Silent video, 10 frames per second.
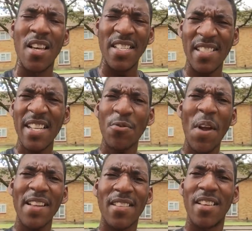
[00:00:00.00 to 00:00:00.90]
Is that
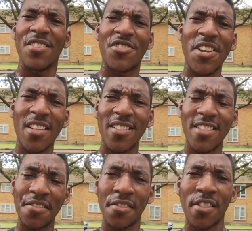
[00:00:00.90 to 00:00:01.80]
right, Sheldon?